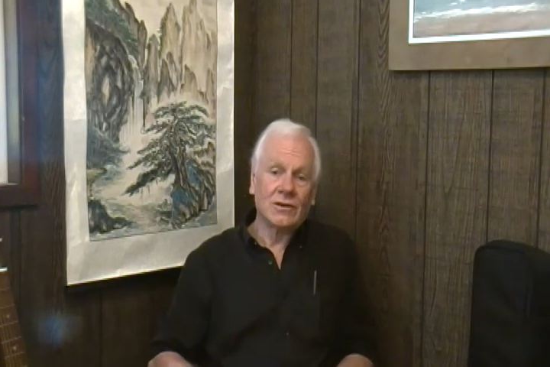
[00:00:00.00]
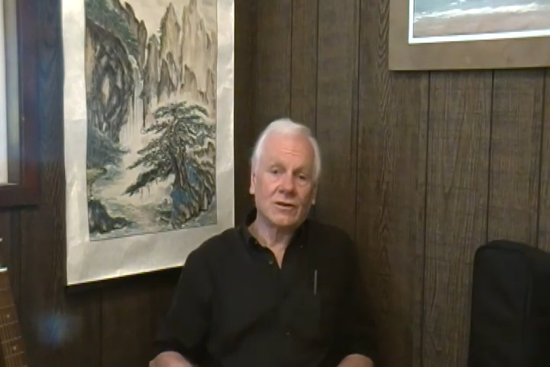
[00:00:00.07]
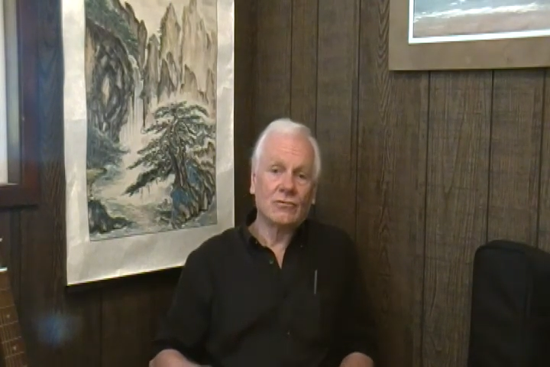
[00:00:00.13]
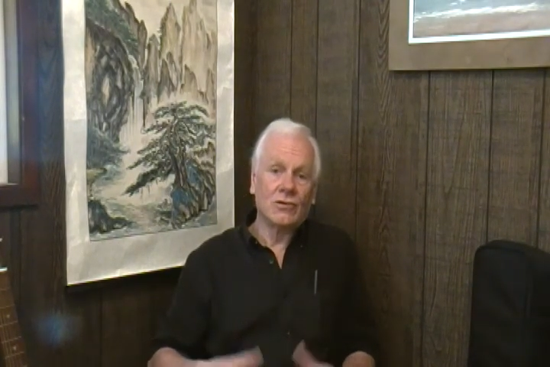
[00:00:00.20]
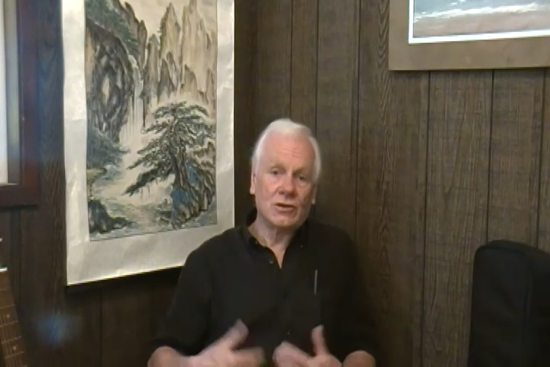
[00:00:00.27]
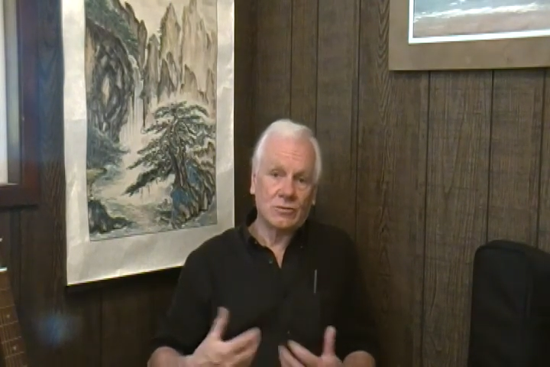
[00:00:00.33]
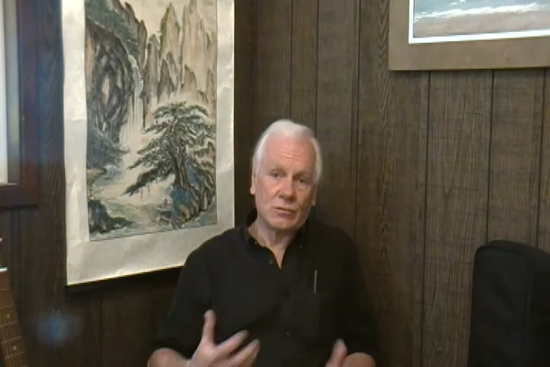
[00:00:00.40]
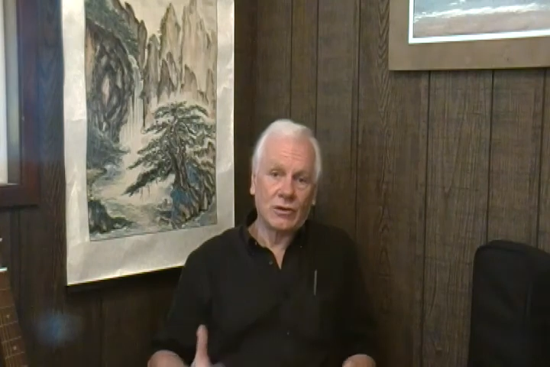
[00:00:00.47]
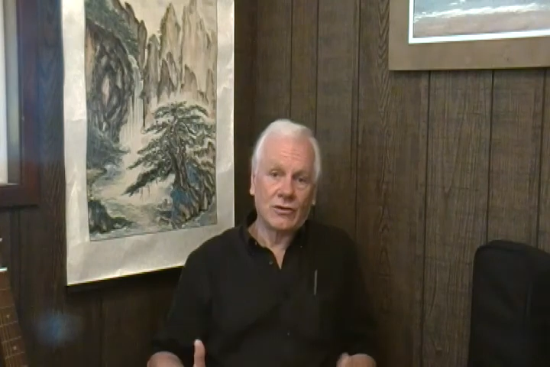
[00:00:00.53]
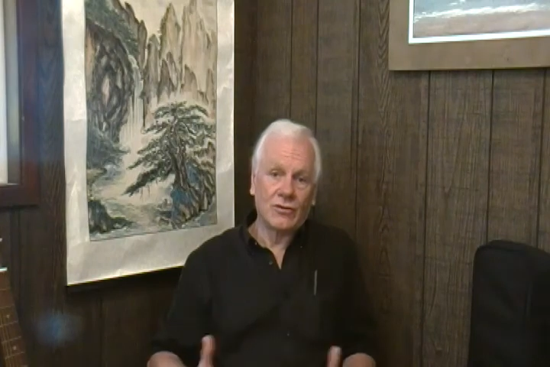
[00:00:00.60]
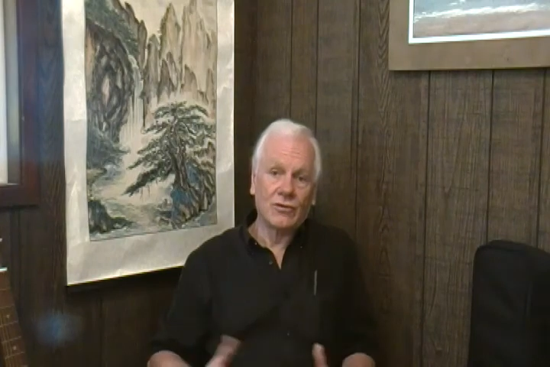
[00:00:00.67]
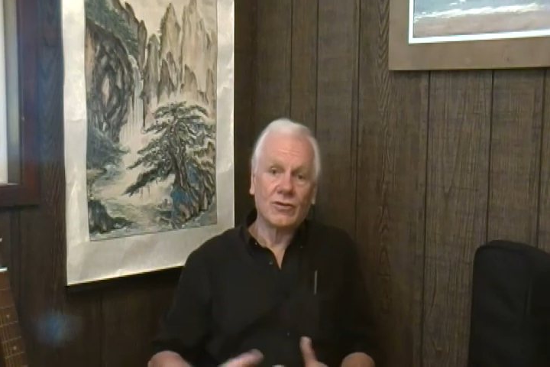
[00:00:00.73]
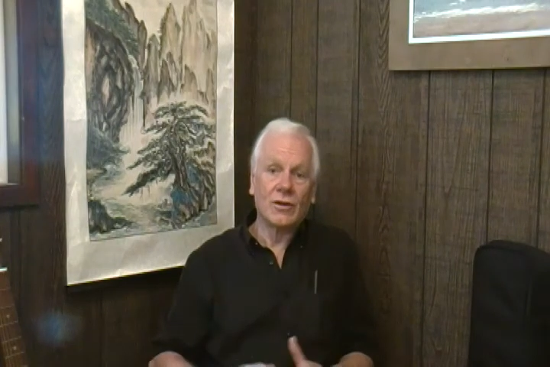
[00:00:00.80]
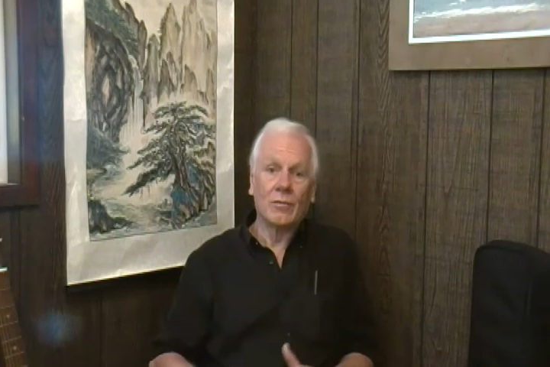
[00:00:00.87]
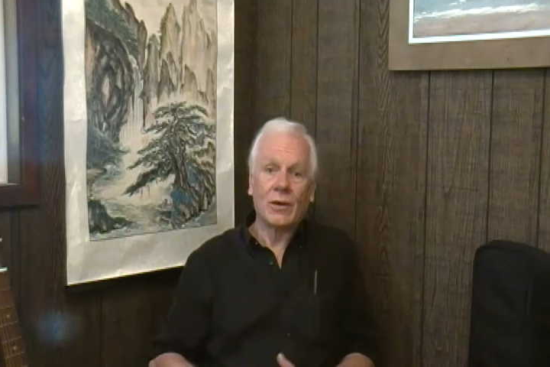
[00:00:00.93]
You can reach me
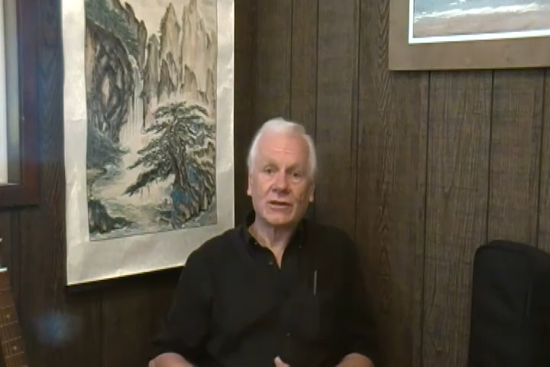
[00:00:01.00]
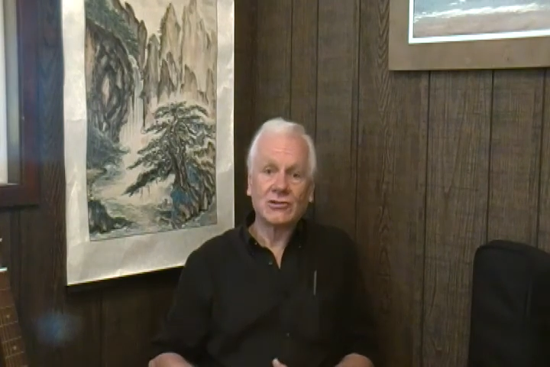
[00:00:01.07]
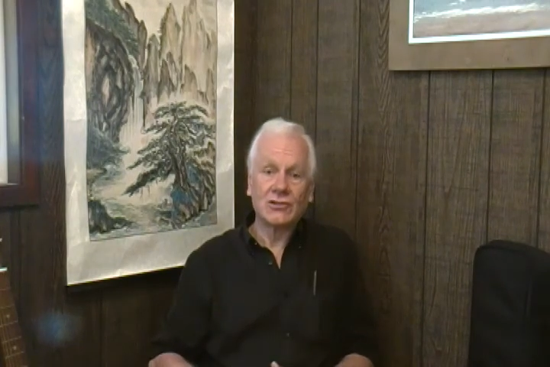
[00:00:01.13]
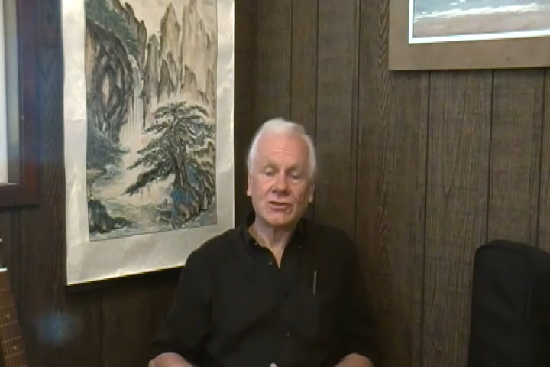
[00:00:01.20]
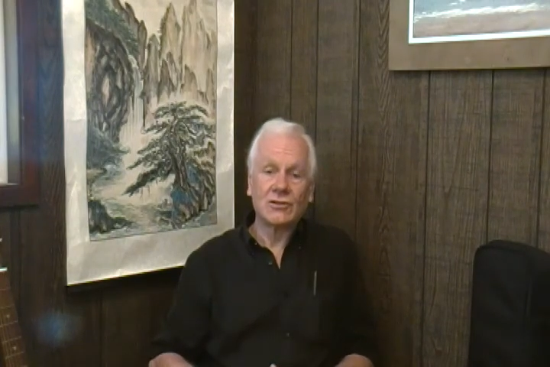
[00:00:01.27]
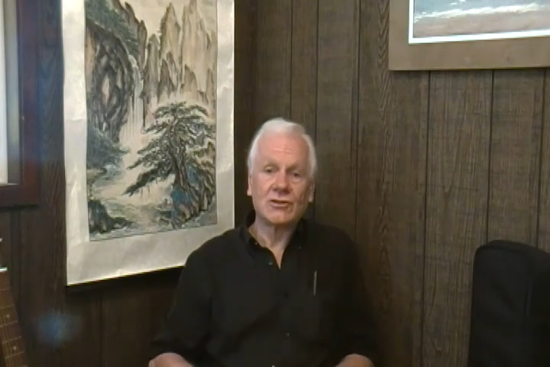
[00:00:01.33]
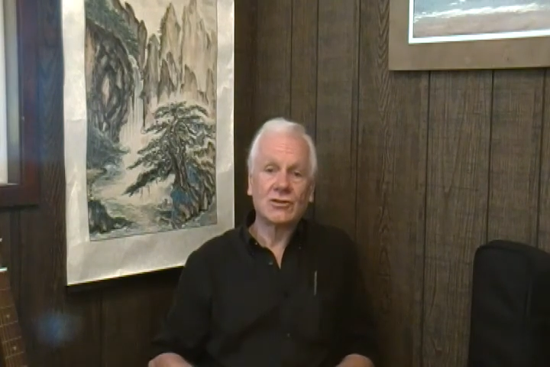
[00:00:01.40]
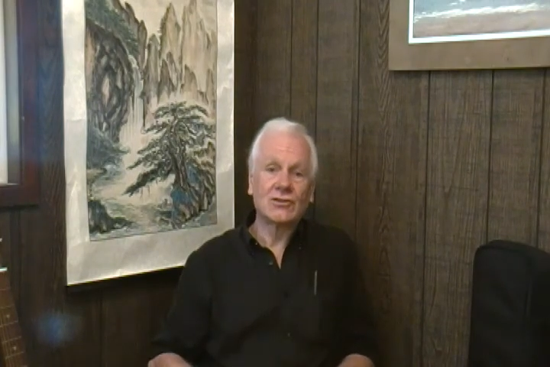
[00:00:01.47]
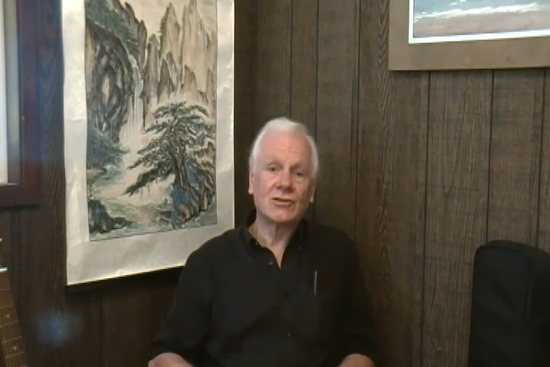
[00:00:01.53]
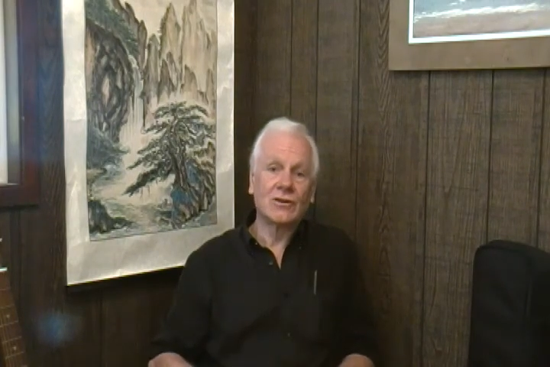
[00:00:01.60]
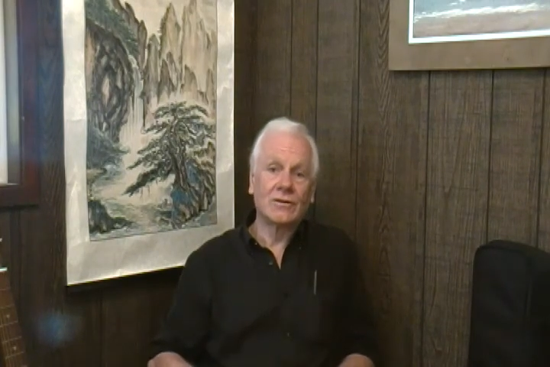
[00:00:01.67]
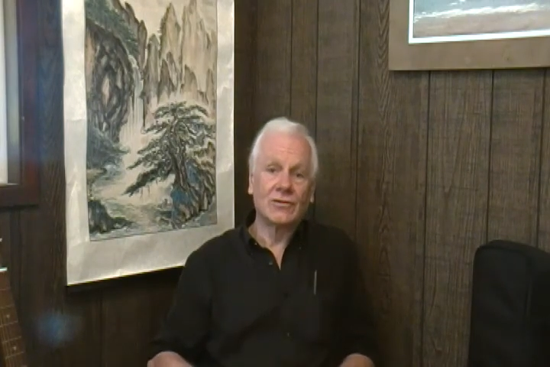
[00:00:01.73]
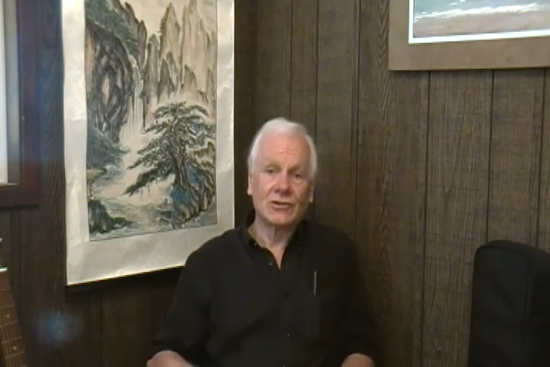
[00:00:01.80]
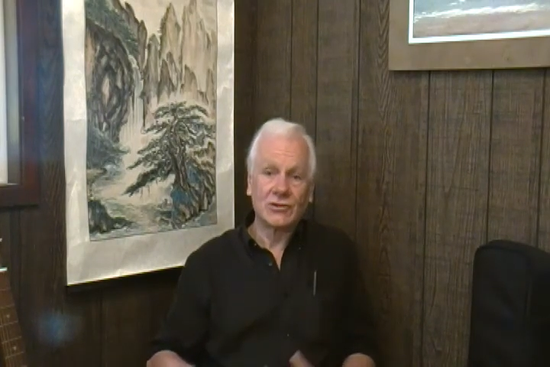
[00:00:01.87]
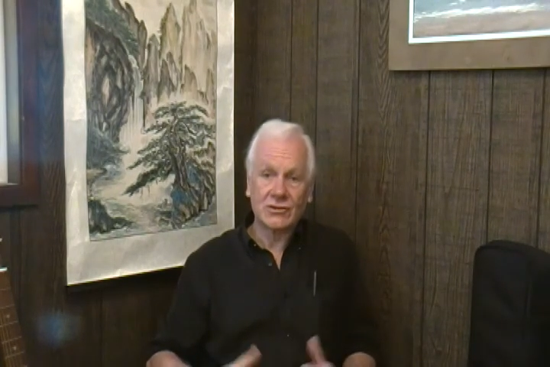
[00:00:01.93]
through the messenger
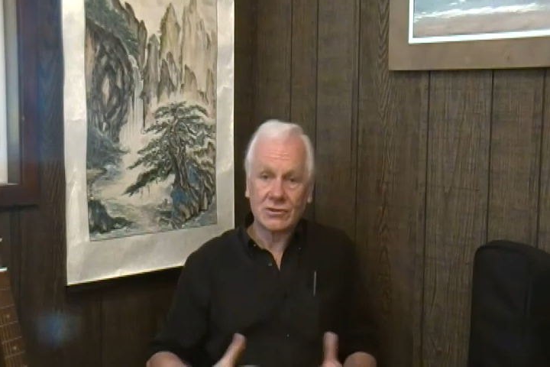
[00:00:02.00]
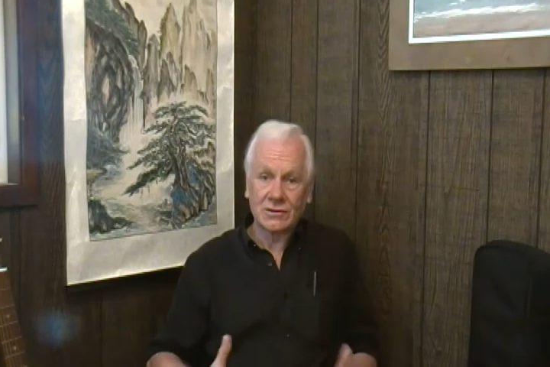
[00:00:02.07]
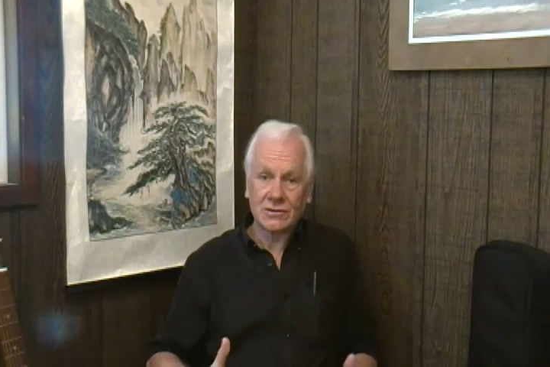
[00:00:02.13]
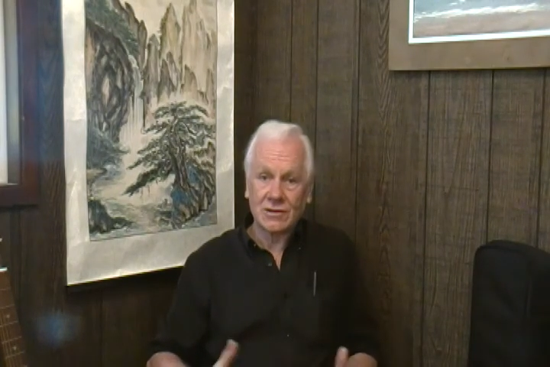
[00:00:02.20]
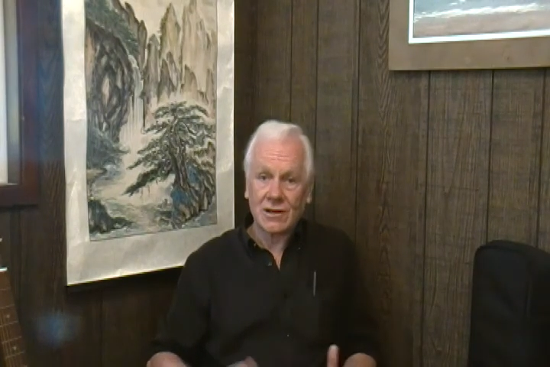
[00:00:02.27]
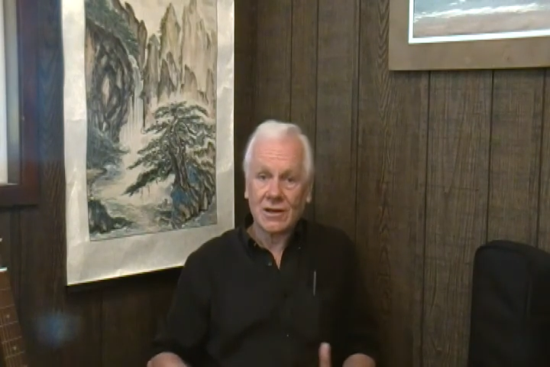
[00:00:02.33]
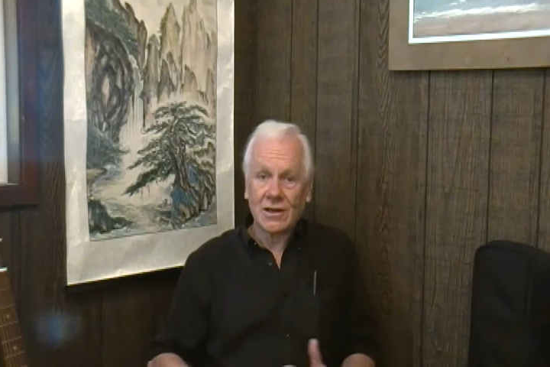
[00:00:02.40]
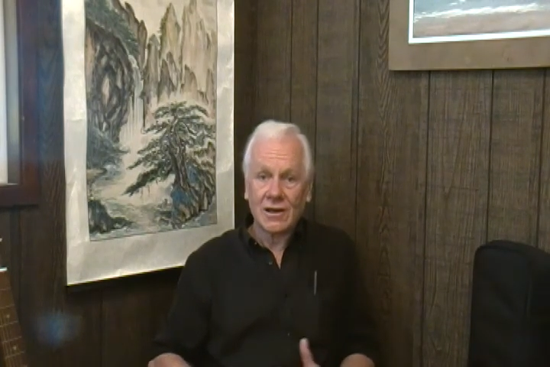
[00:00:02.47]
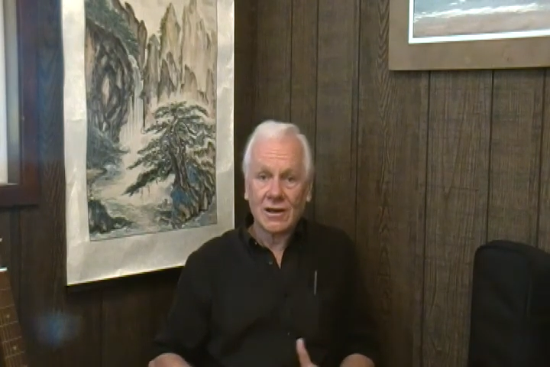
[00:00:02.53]
service